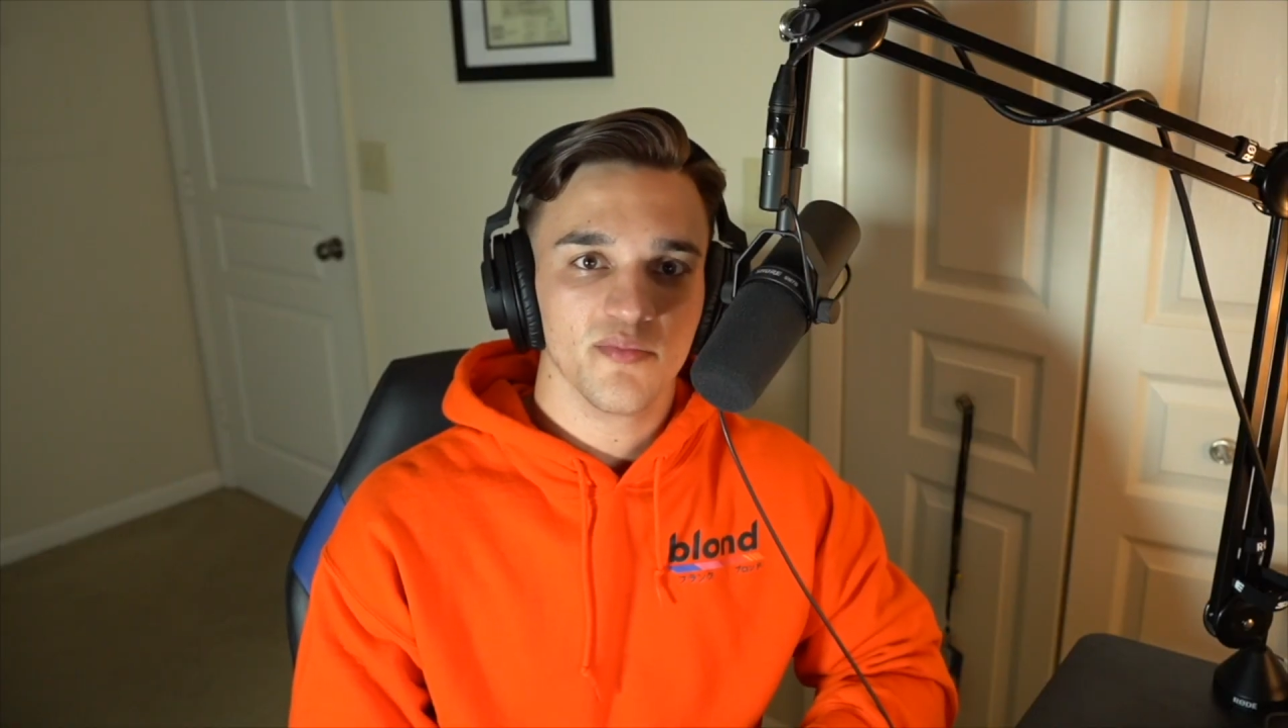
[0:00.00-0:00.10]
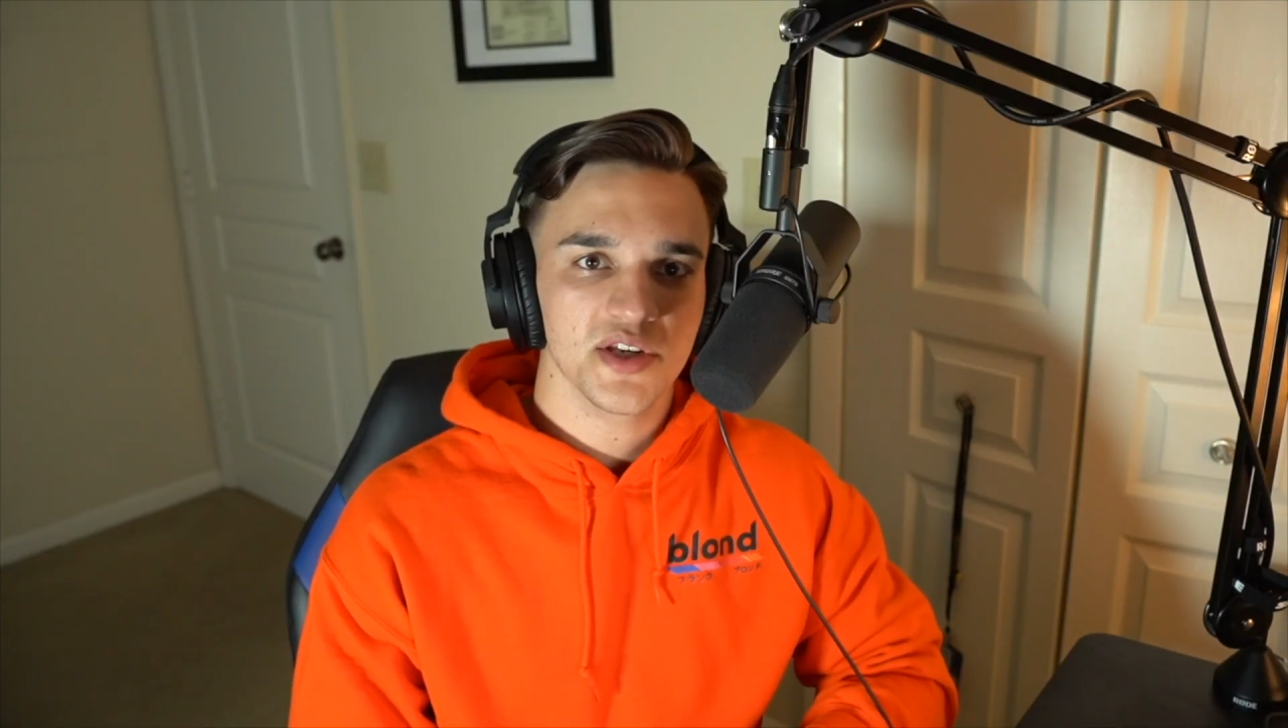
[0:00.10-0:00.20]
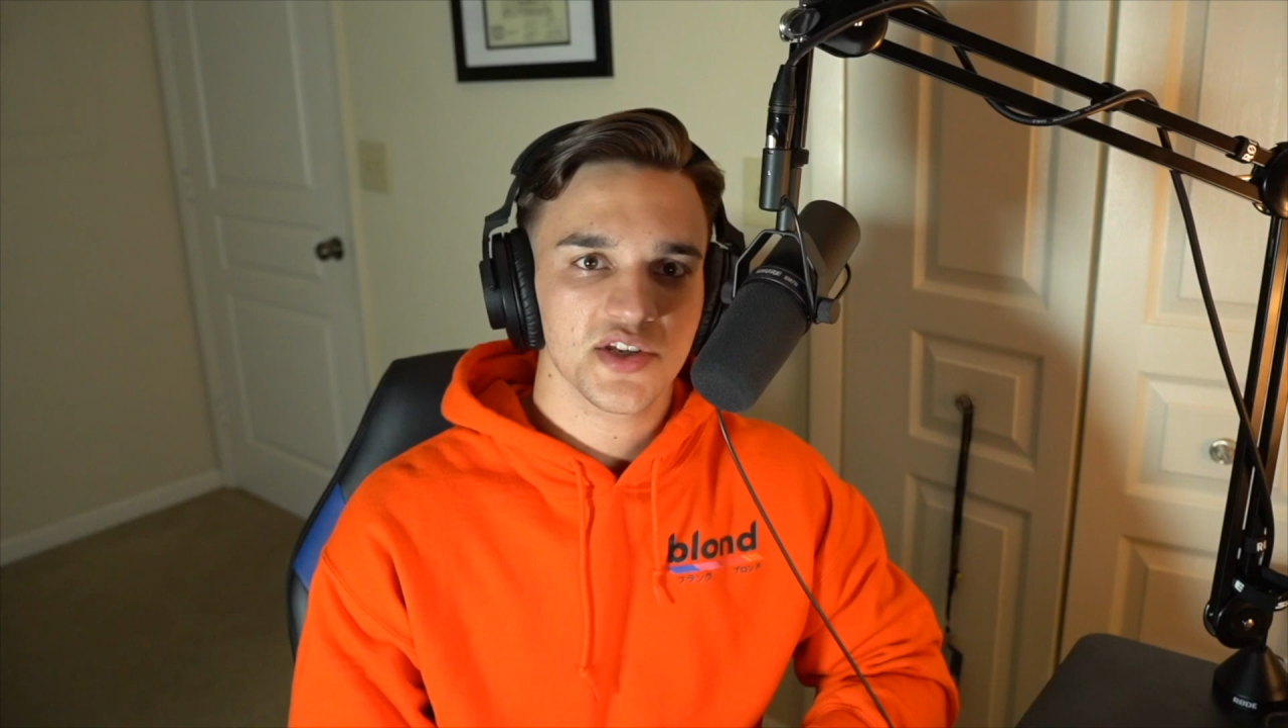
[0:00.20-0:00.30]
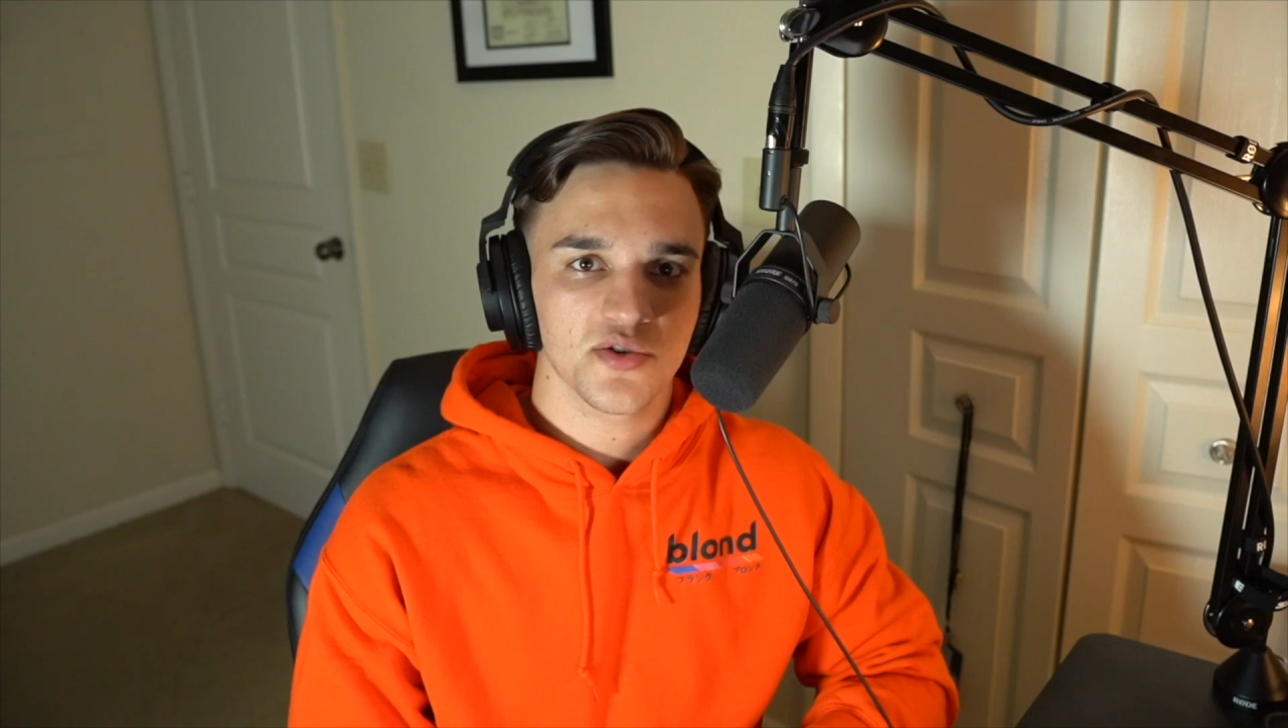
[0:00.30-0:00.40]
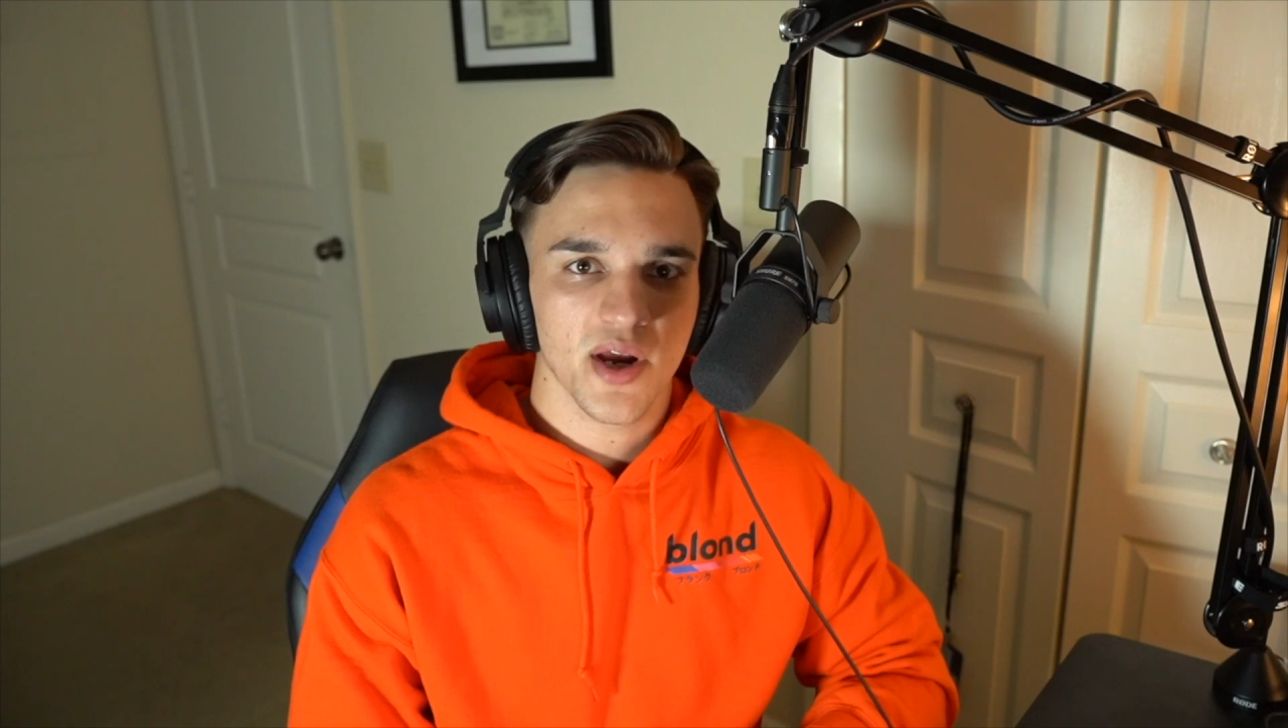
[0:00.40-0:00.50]

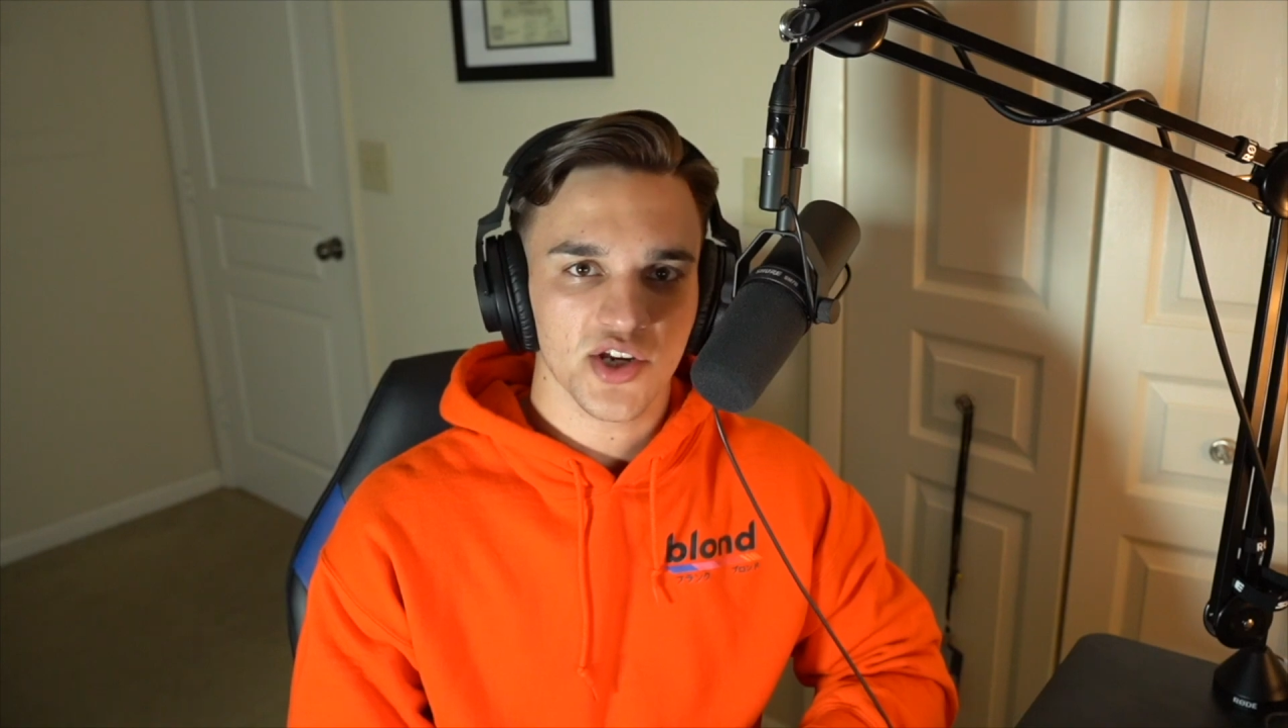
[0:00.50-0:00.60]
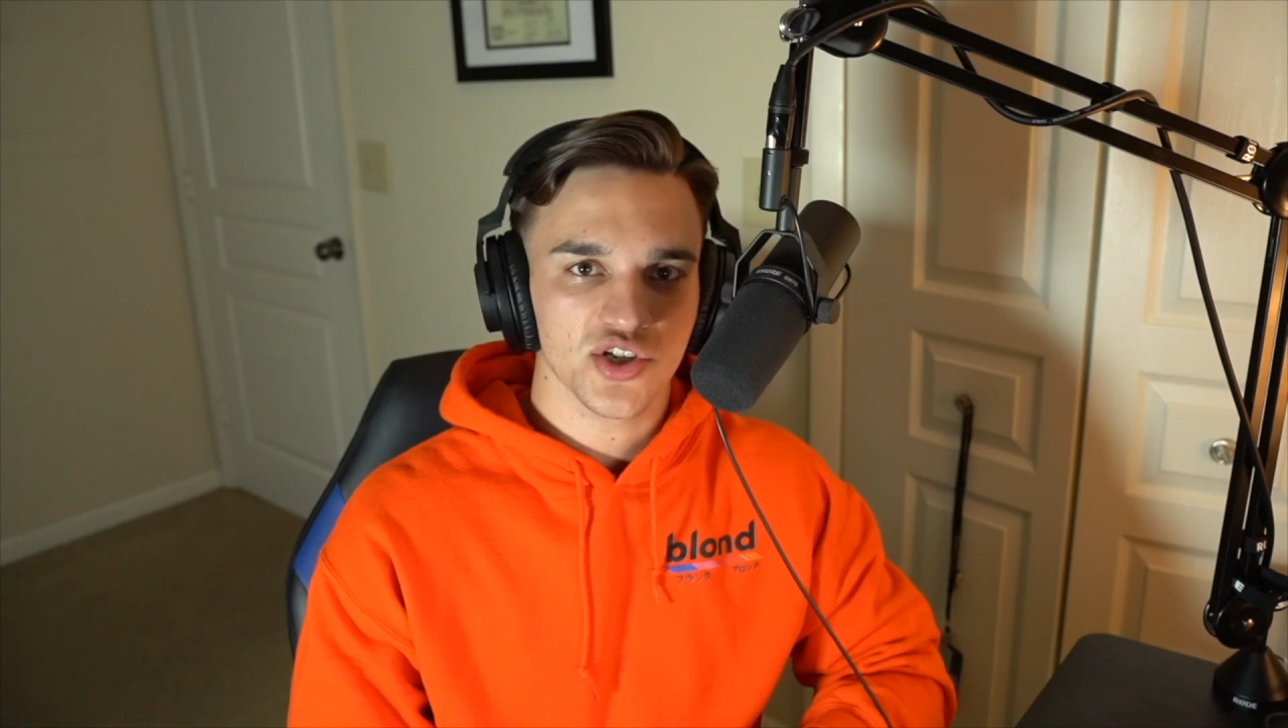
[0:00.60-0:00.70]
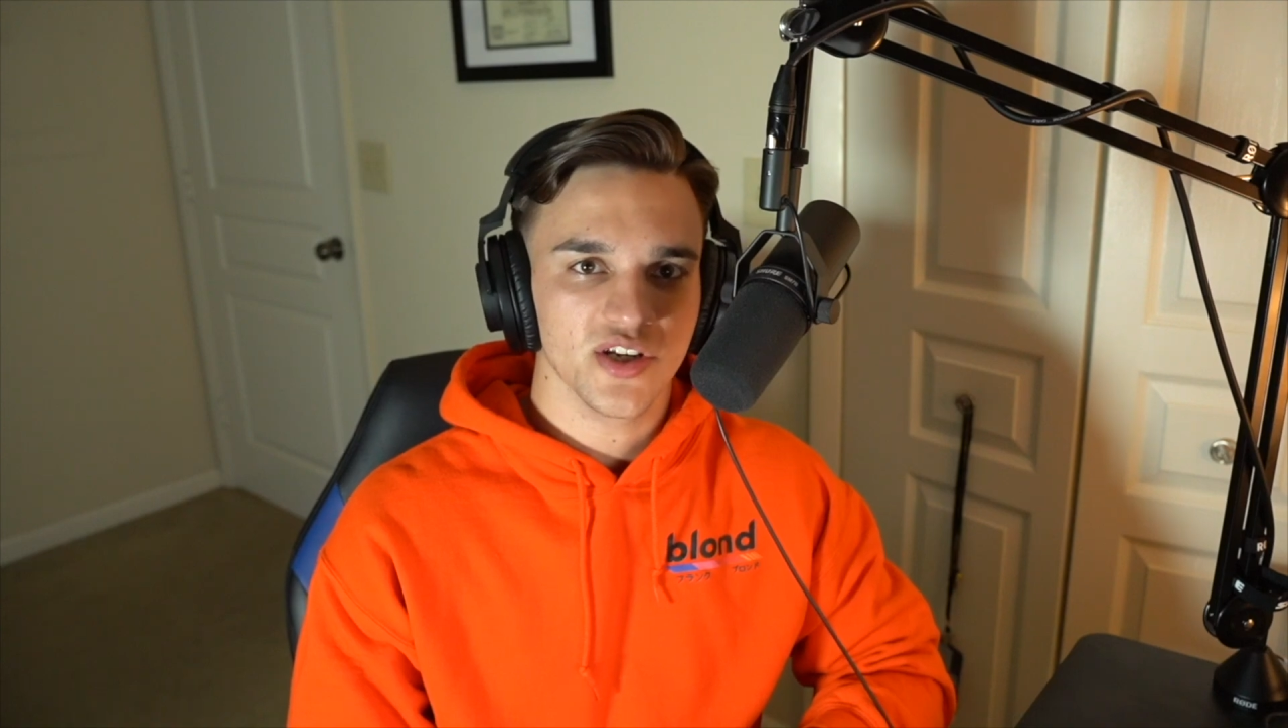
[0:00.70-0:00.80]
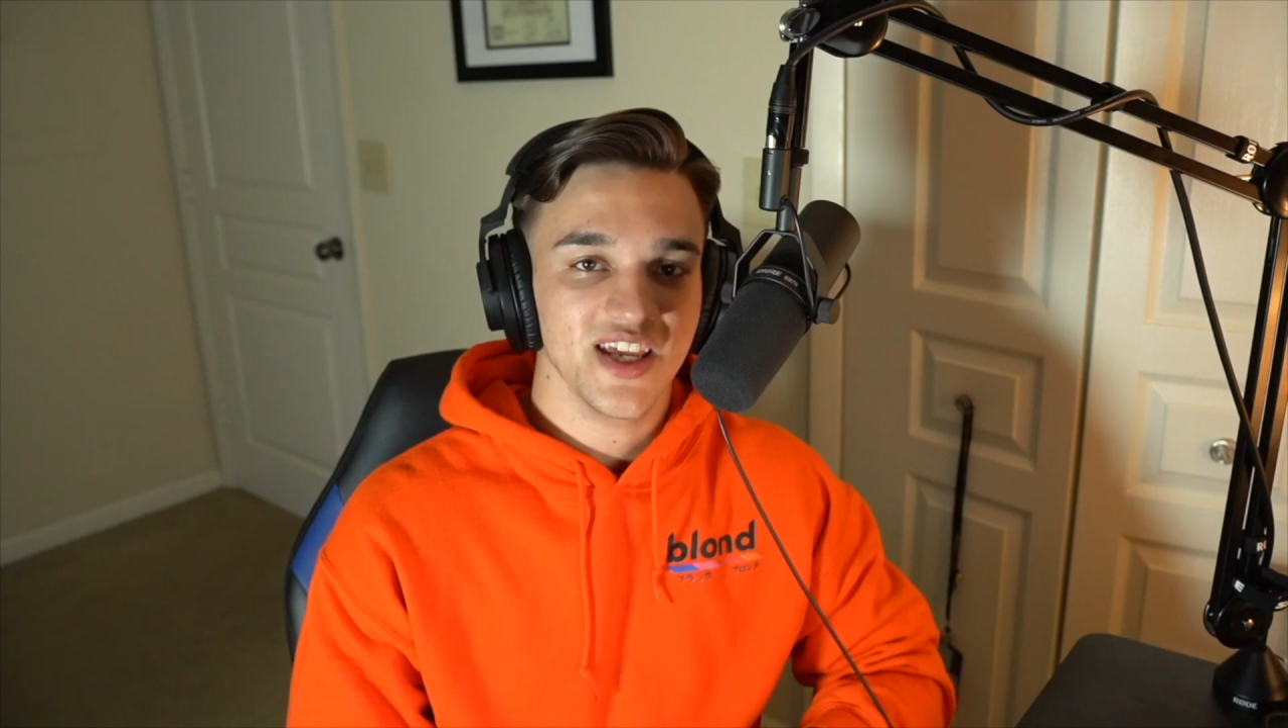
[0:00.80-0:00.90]
misdirection